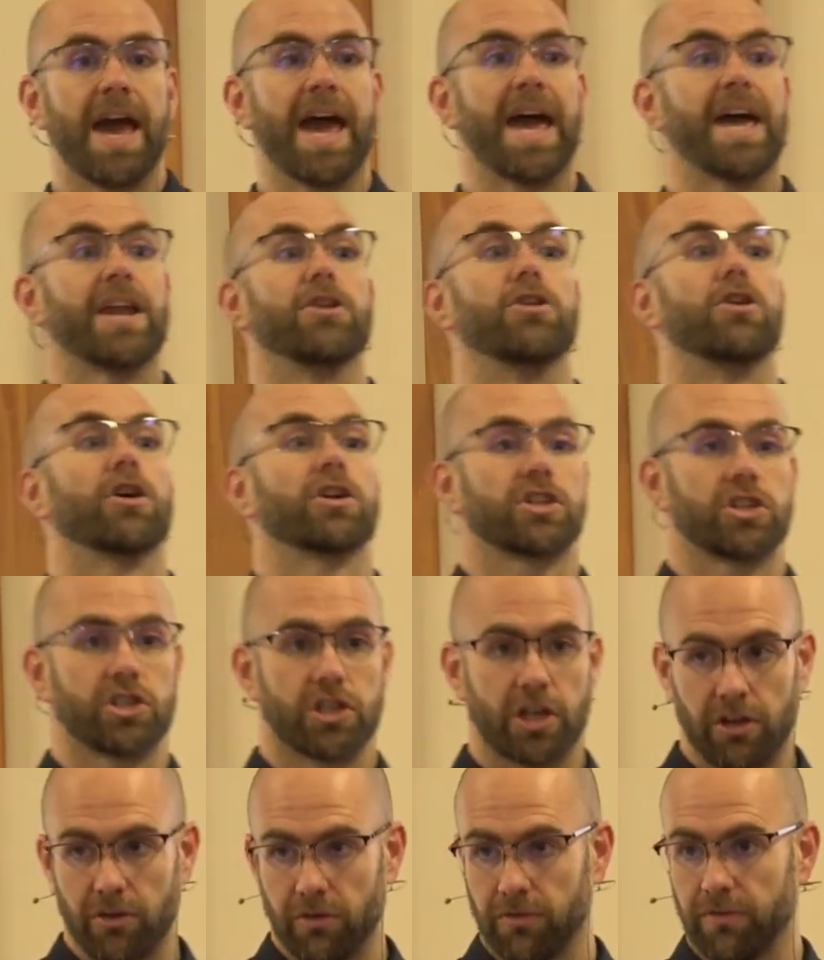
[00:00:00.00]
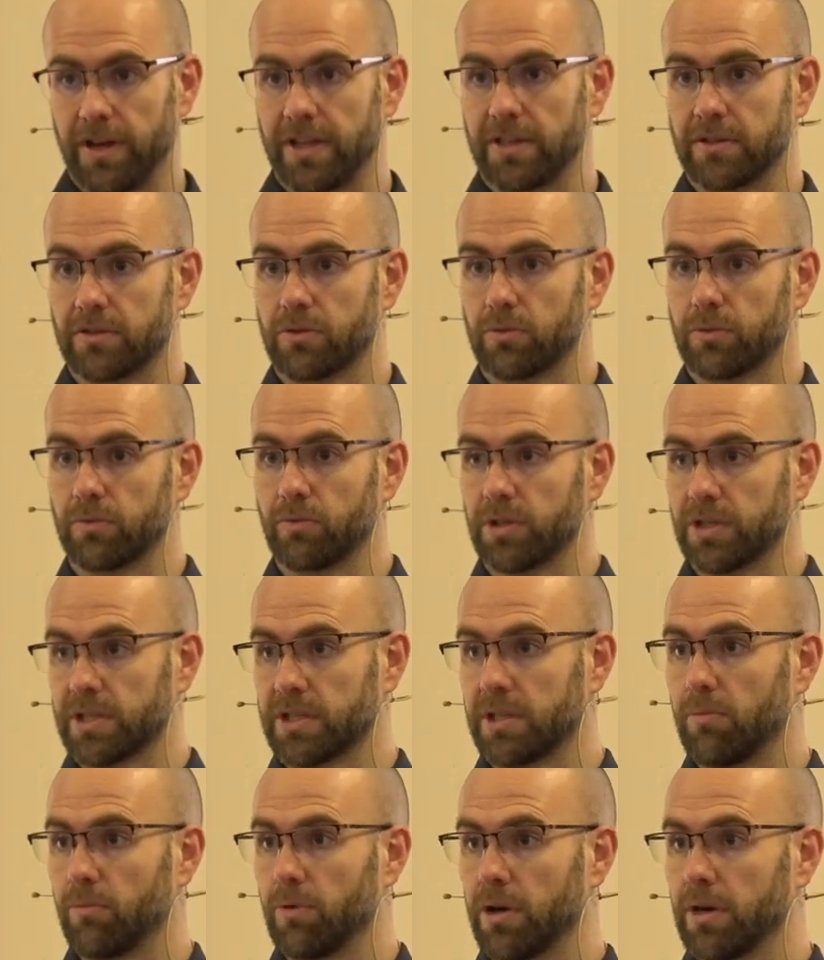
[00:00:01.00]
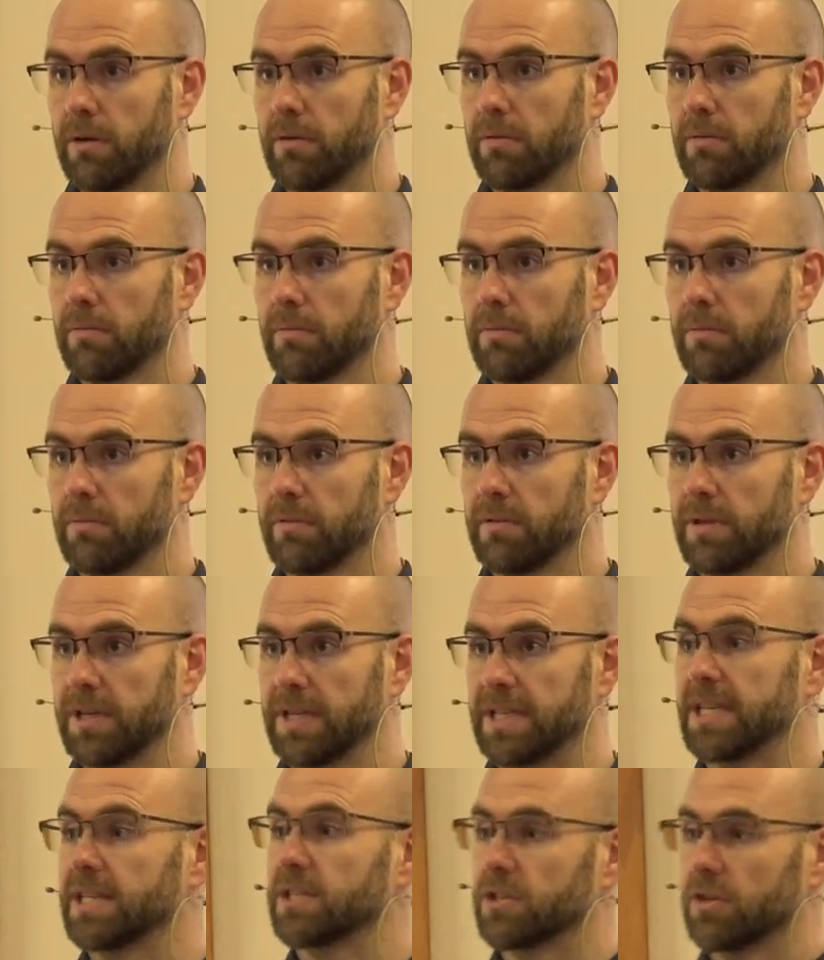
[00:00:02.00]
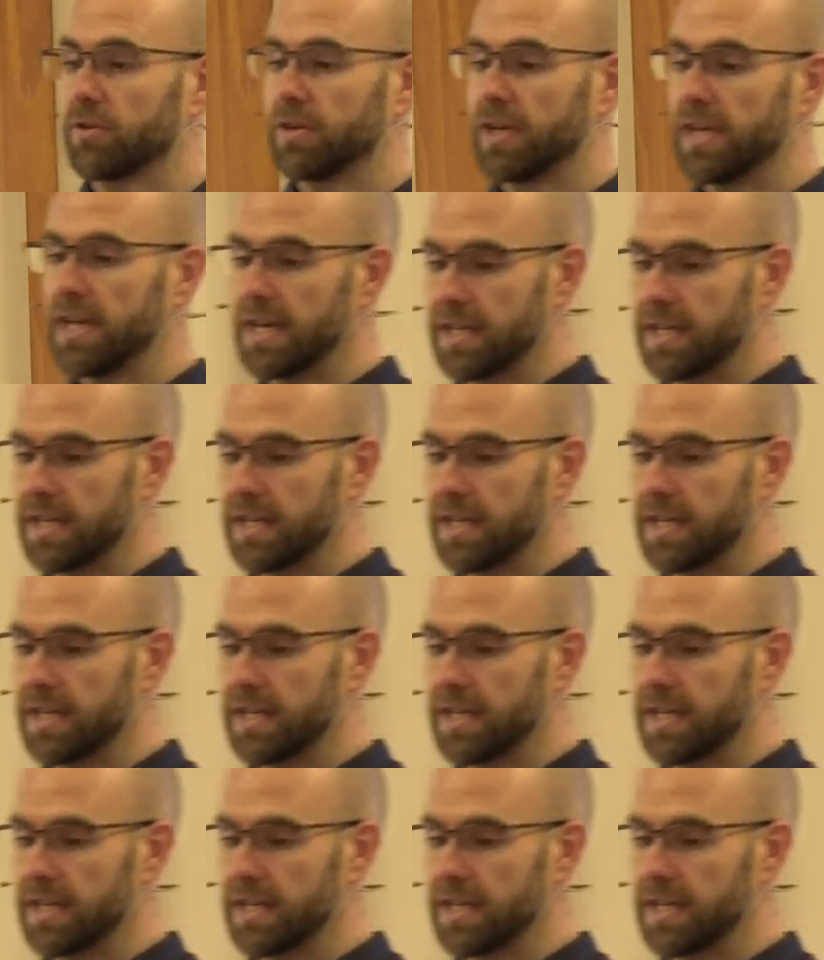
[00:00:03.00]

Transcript: and not share your faith with someone? He says, so he